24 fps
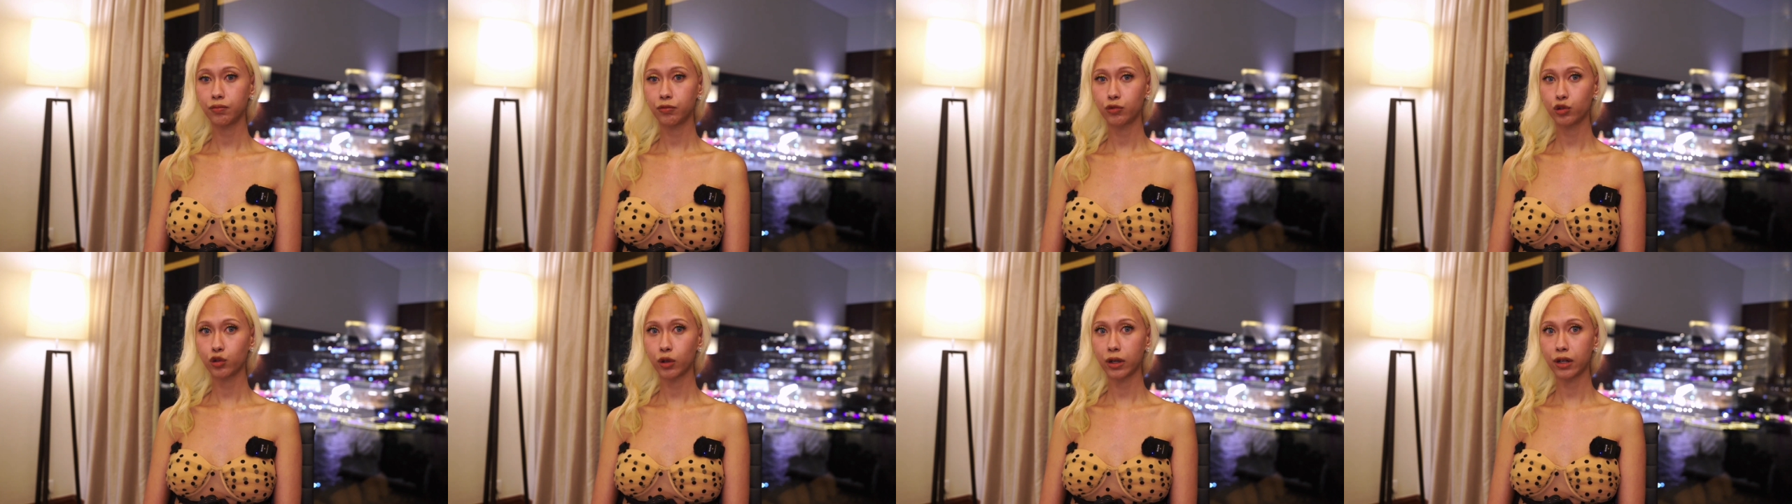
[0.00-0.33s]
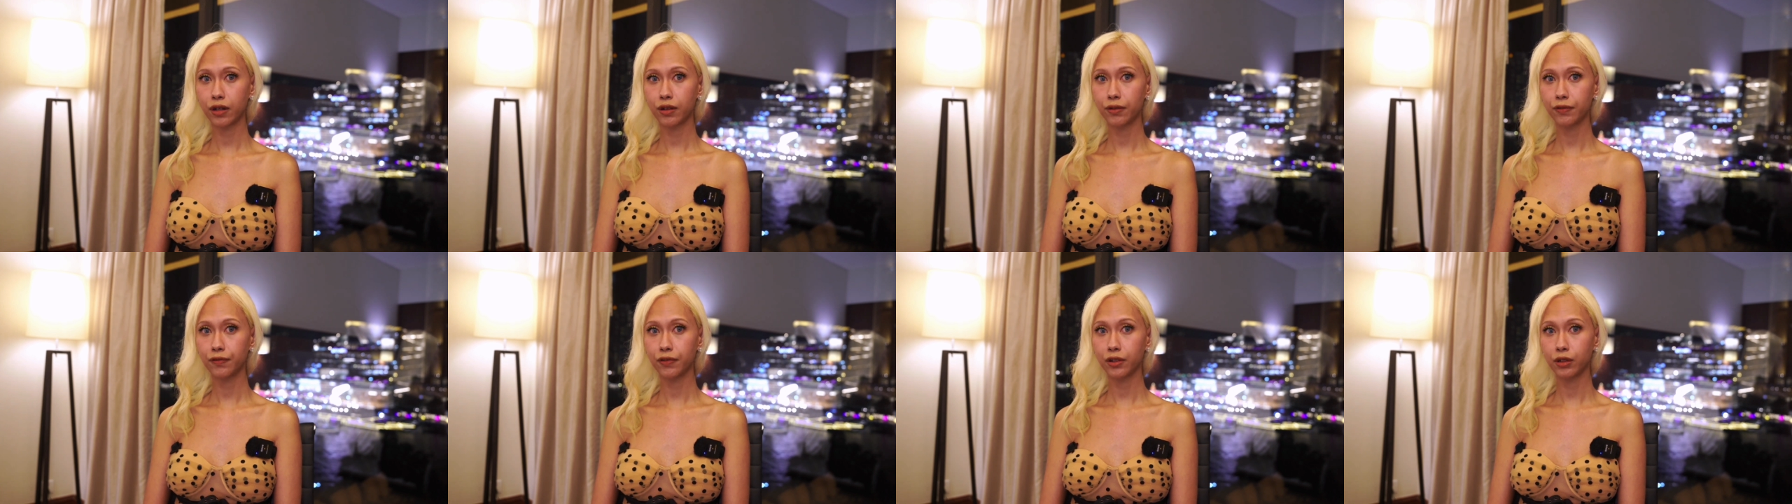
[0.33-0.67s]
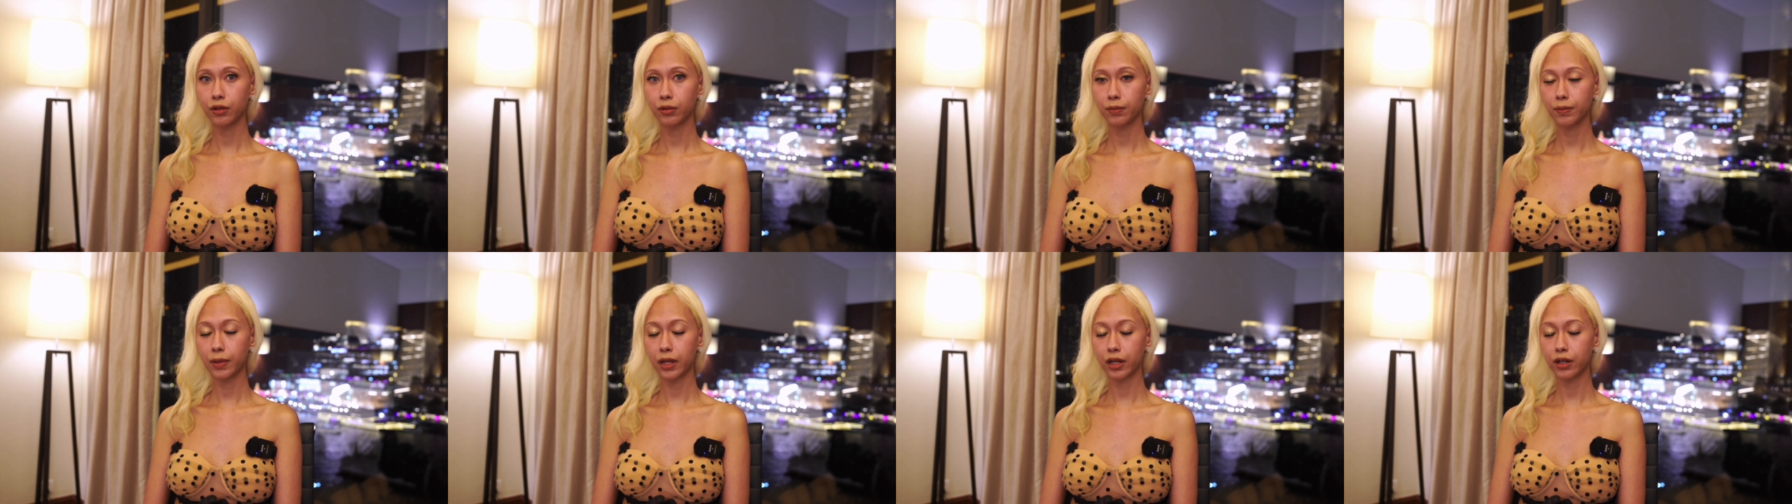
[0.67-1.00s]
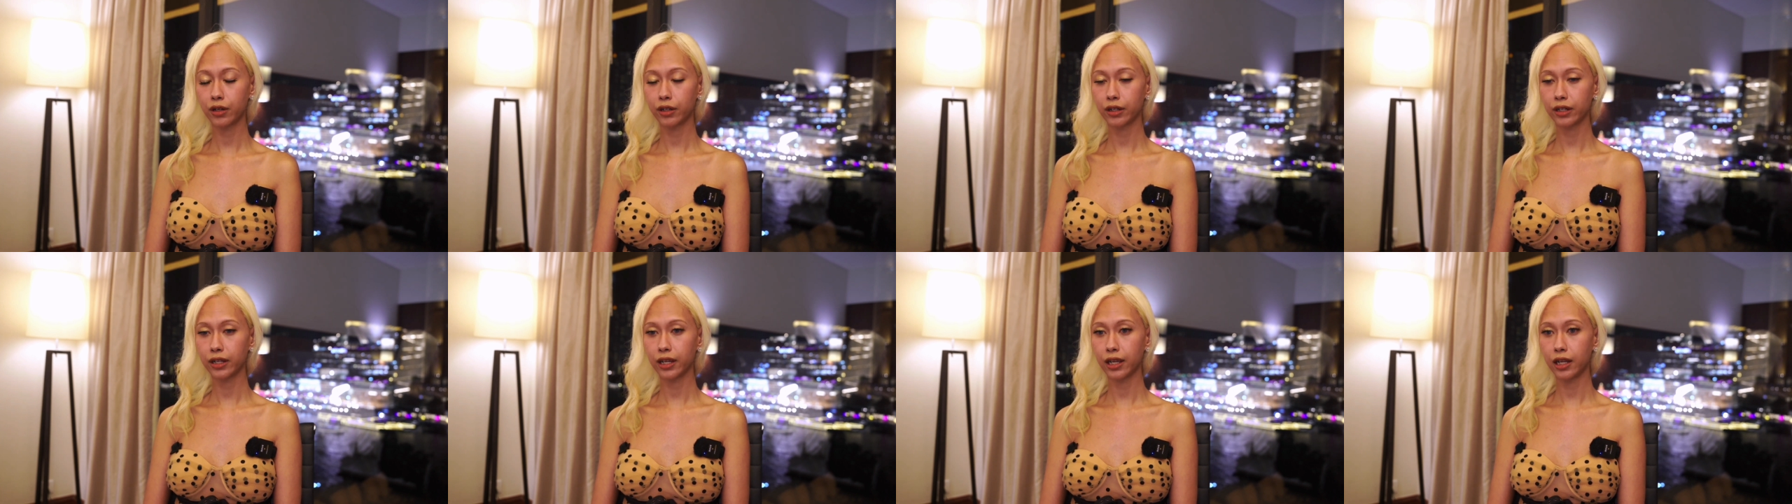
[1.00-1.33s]
try to feel
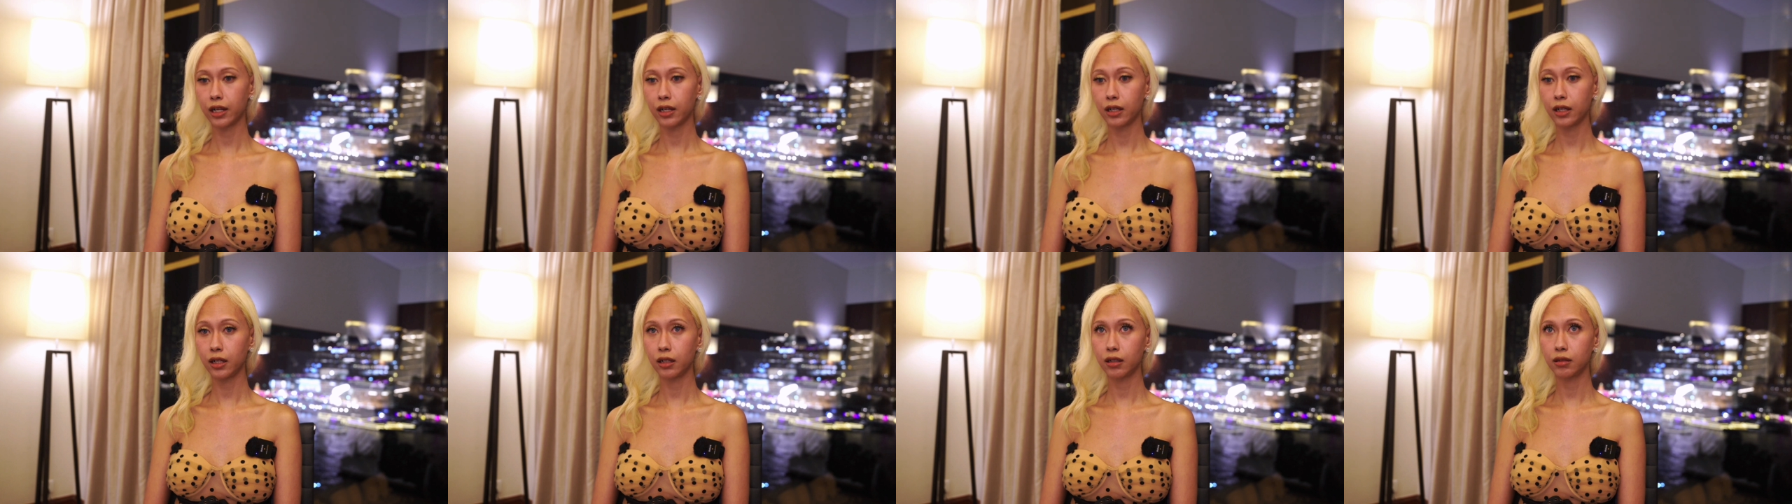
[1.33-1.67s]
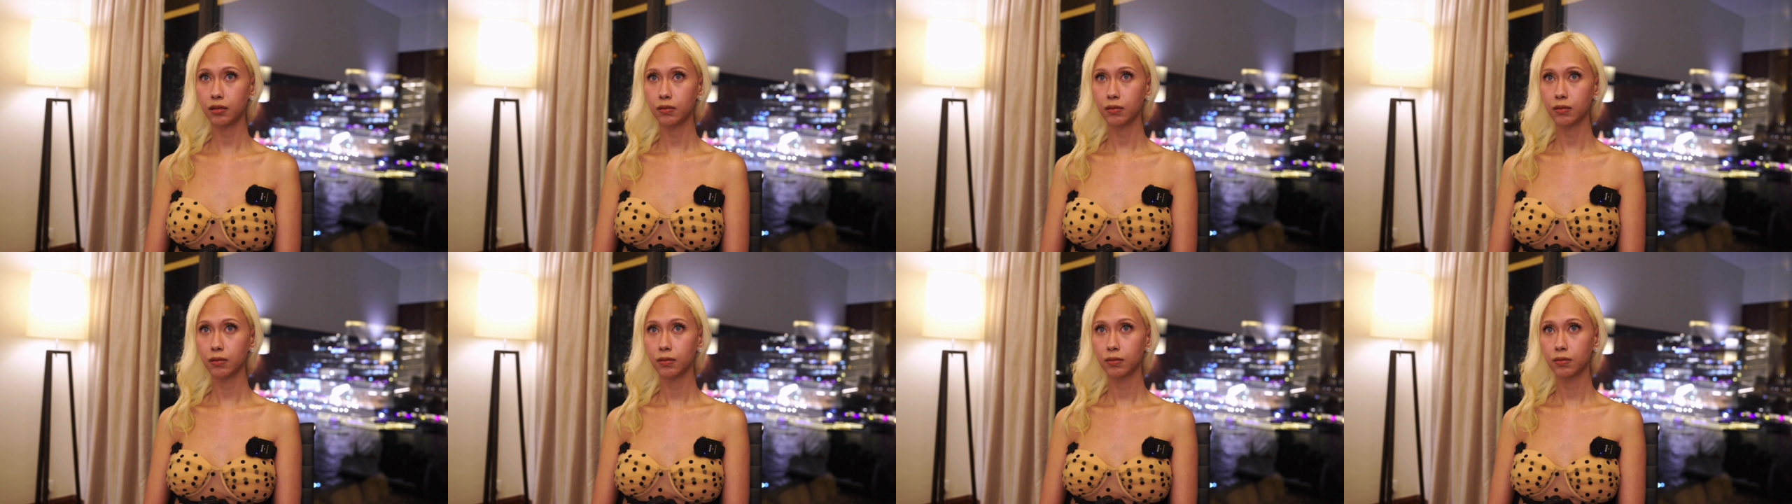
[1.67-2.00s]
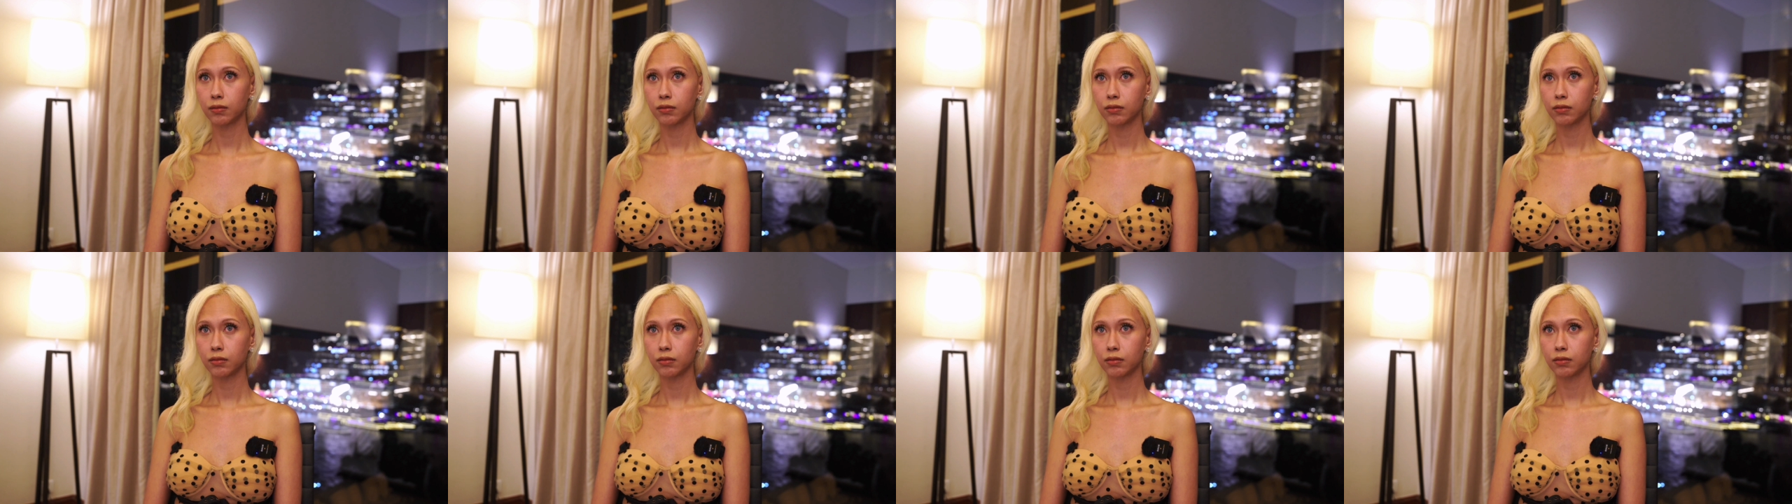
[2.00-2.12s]
better again and